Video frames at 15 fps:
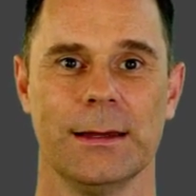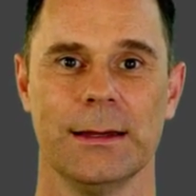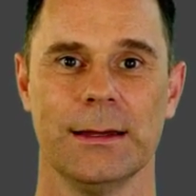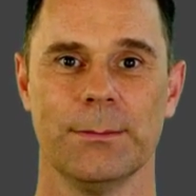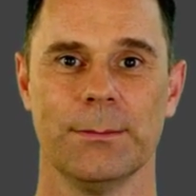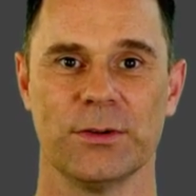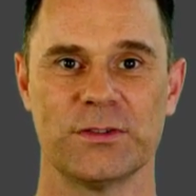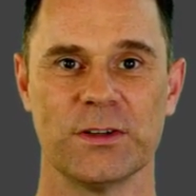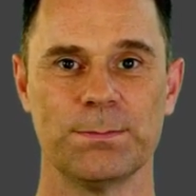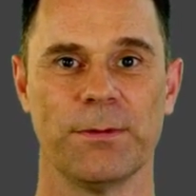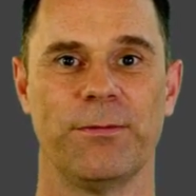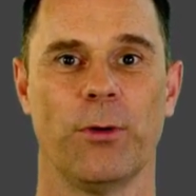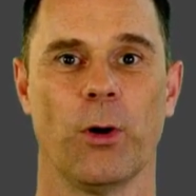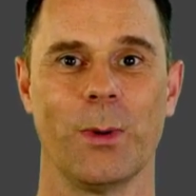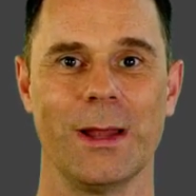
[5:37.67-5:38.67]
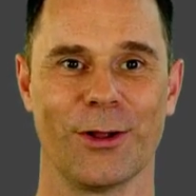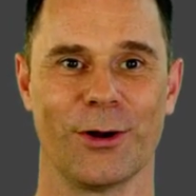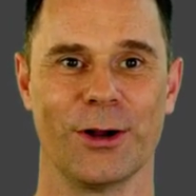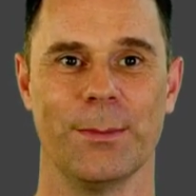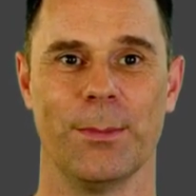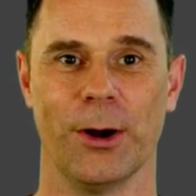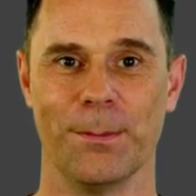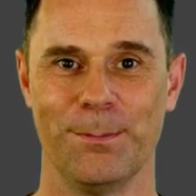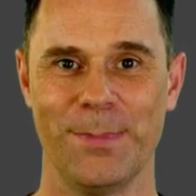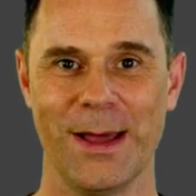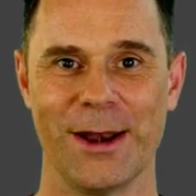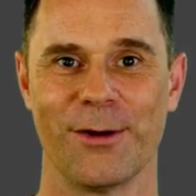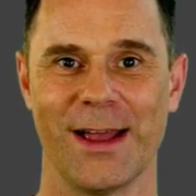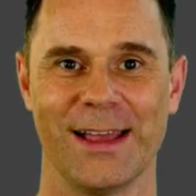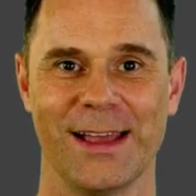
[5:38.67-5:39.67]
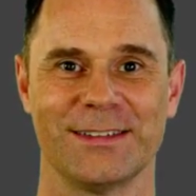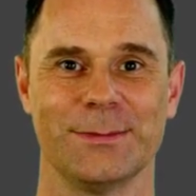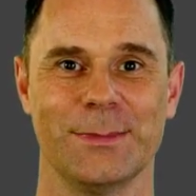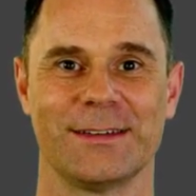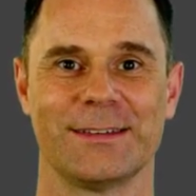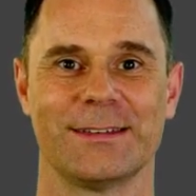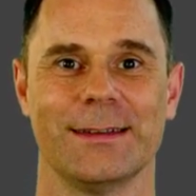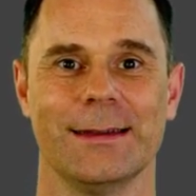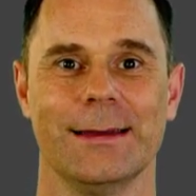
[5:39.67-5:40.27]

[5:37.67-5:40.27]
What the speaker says: But just before we learn about better estimates,